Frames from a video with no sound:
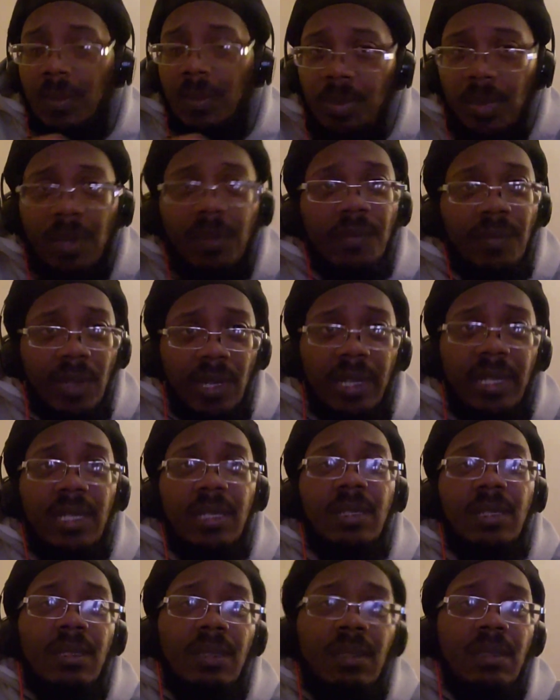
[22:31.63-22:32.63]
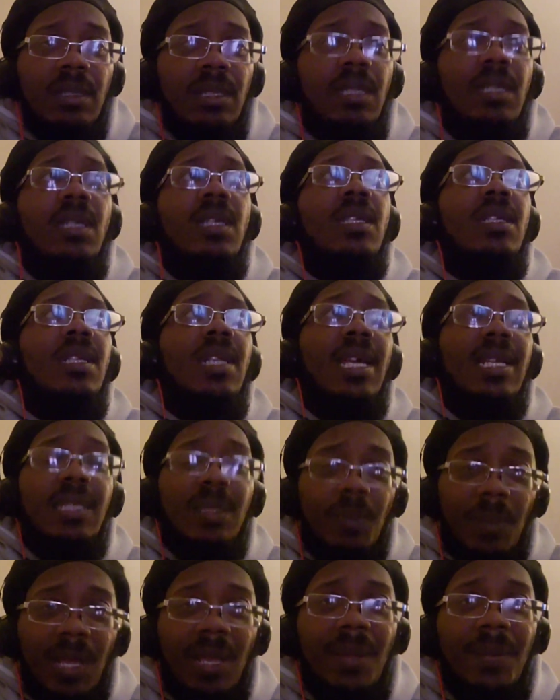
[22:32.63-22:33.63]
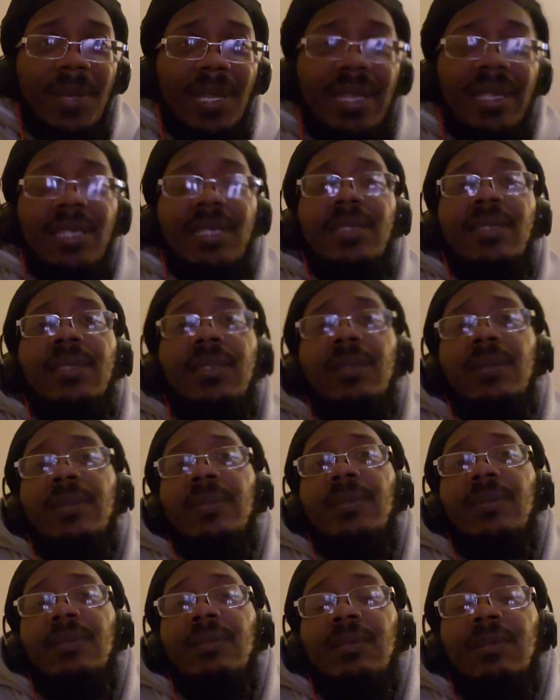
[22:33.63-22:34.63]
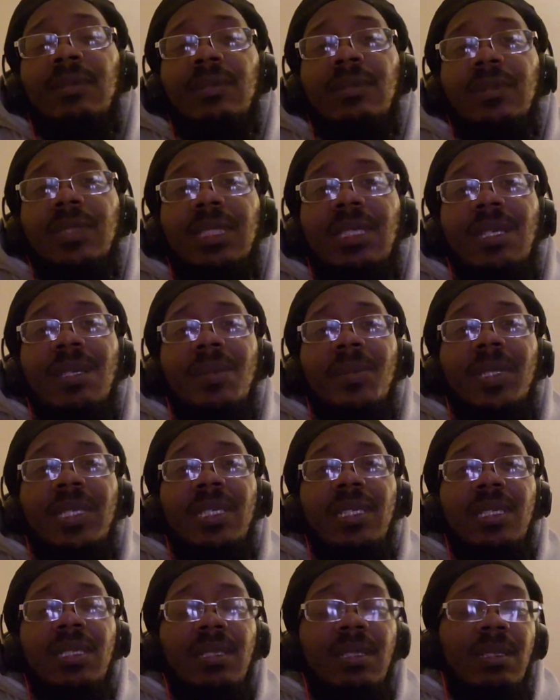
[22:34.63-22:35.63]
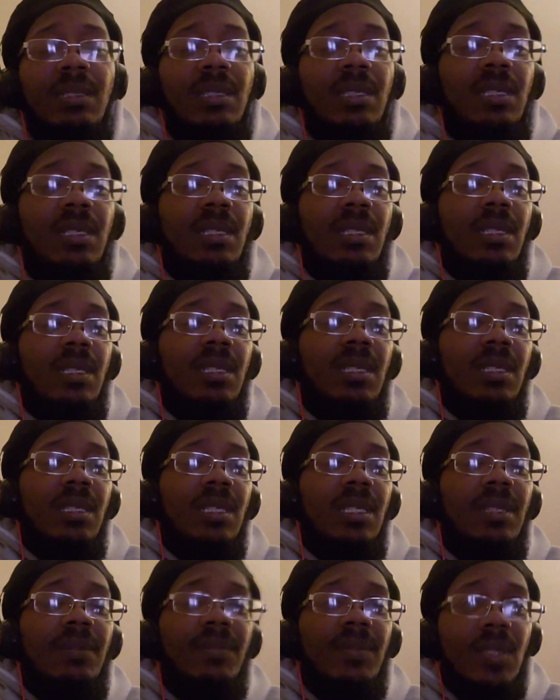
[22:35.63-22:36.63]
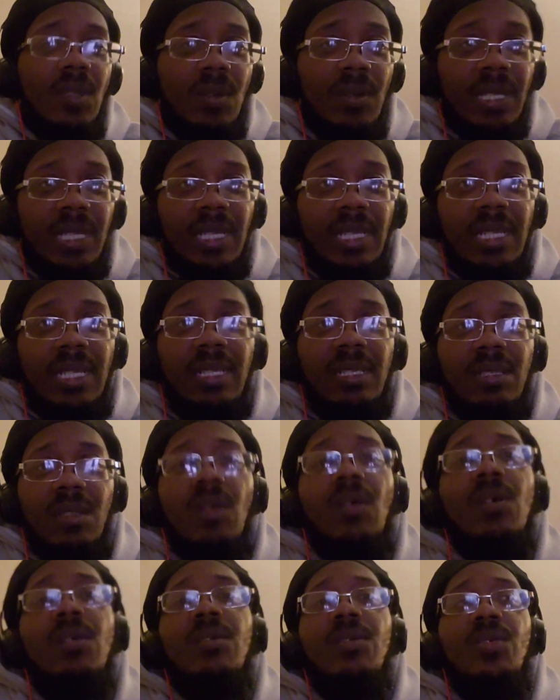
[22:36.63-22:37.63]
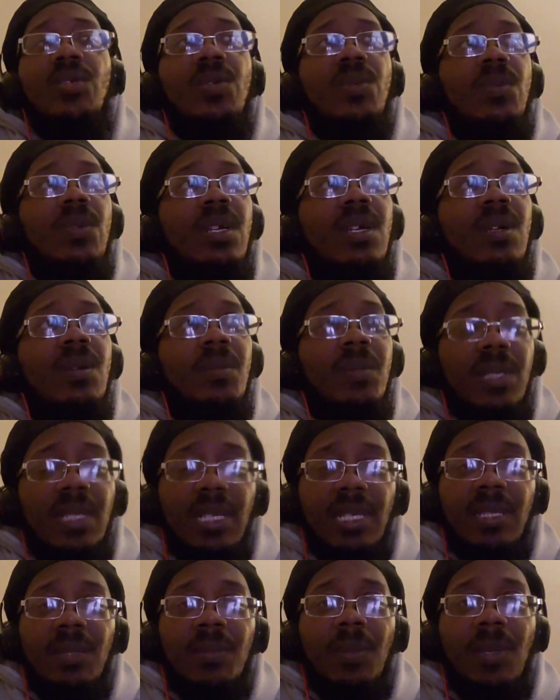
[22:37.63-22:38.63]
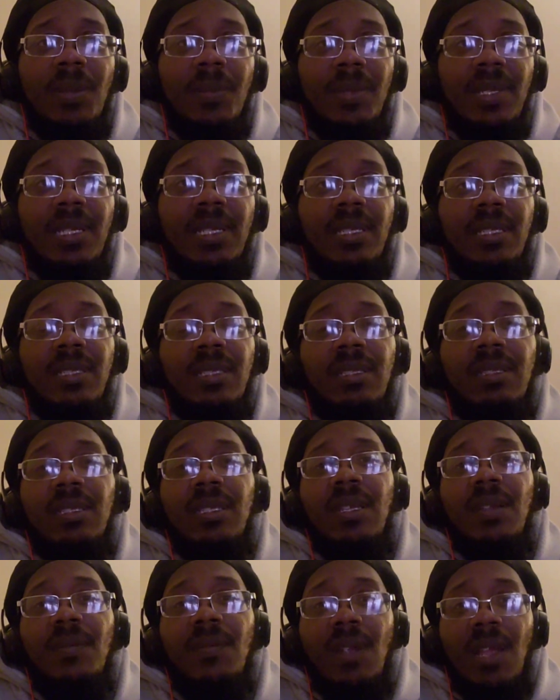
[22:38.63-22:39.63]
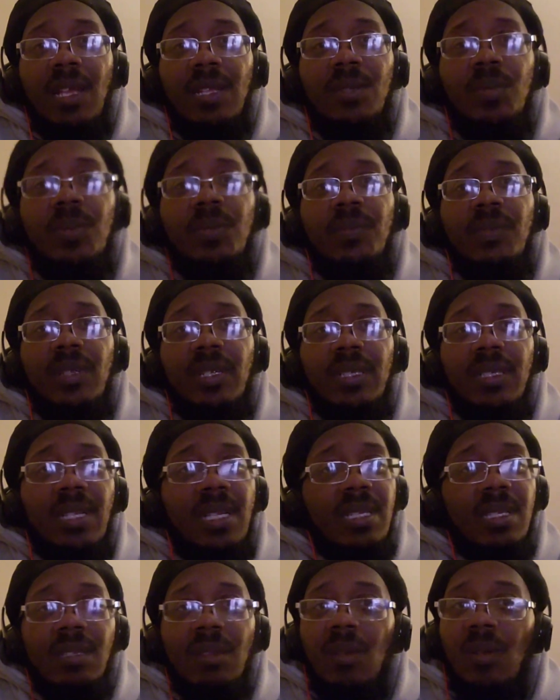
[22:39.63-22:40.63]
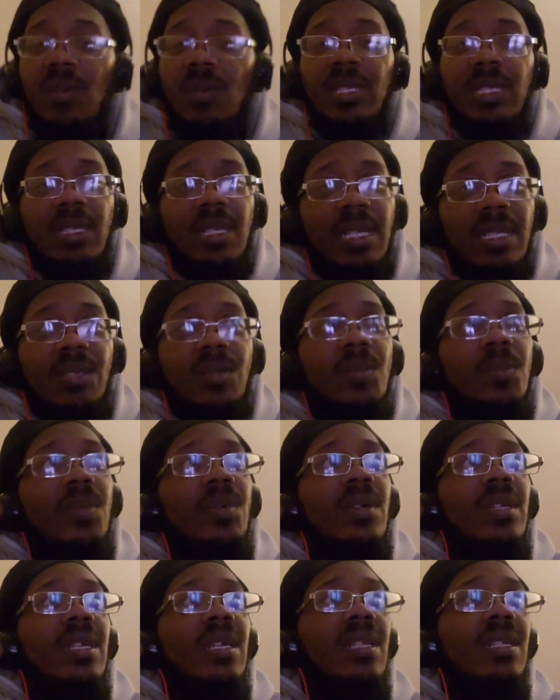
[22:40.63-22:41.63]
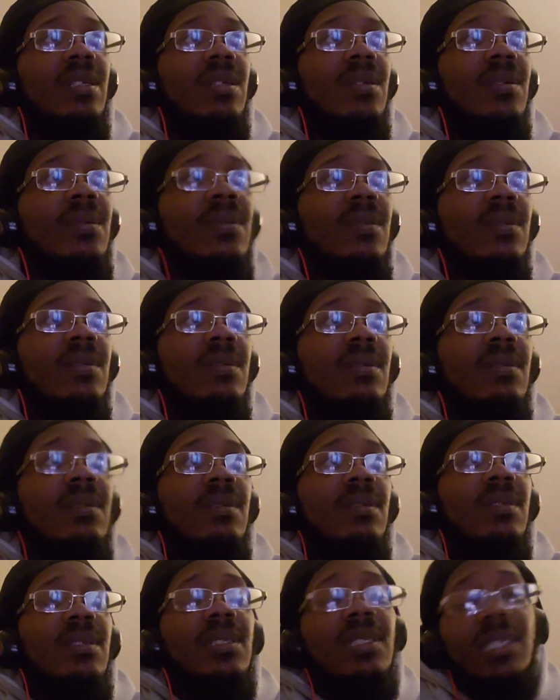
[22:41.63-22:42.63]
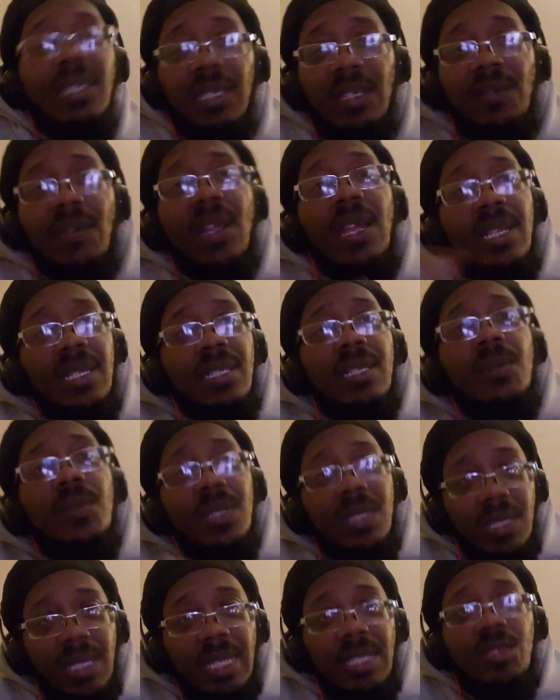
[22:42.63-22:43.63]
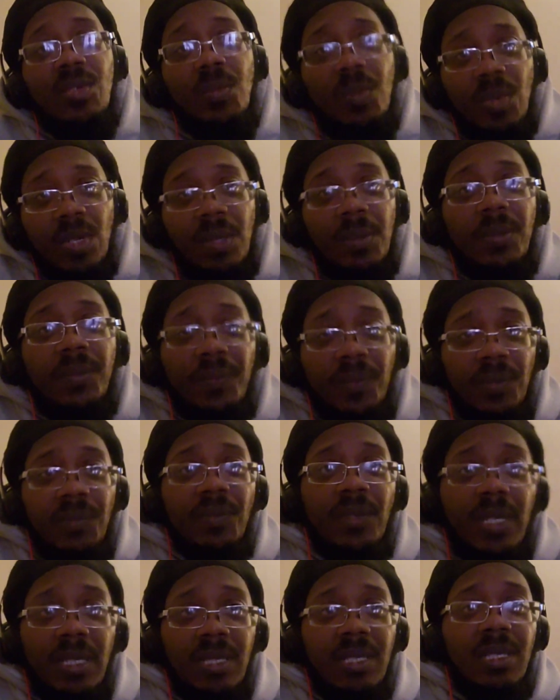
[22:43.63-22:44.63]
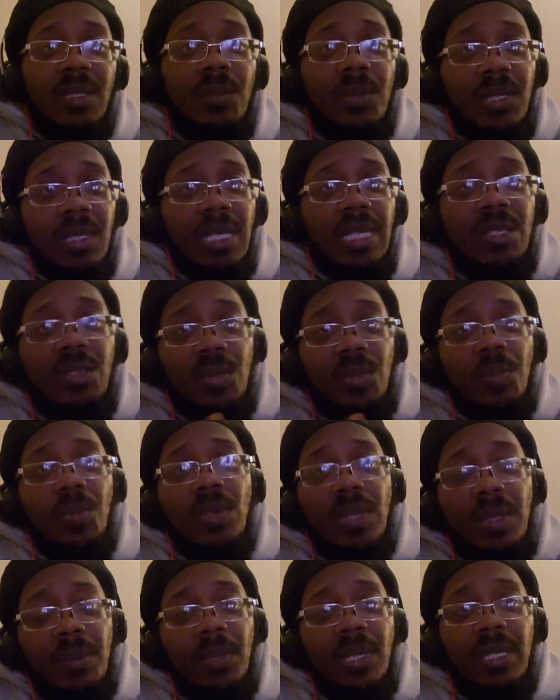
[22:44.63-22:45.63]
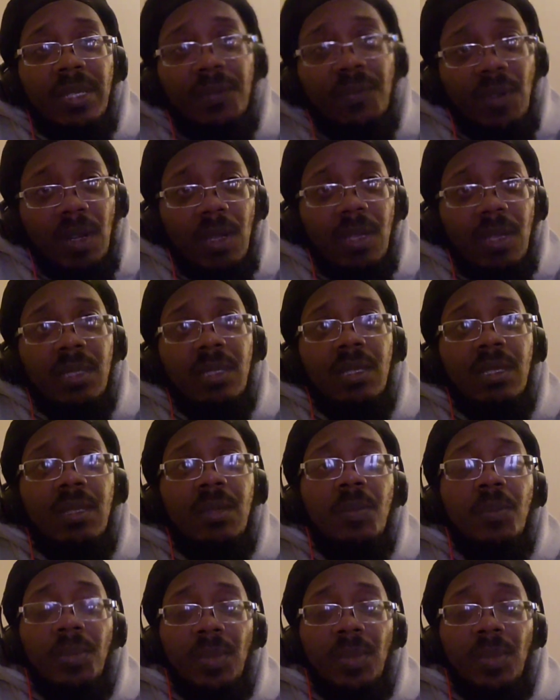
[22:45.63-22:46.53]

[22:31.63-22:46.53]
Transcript: But Rick, that's my man. You know what I mean? Even though he ain't doing too well, but that's my man. I rocks with Rick. That's the only nature boy I know. And granted, it was a nature boy before Rick, because it was nature boy Buddy Rogers.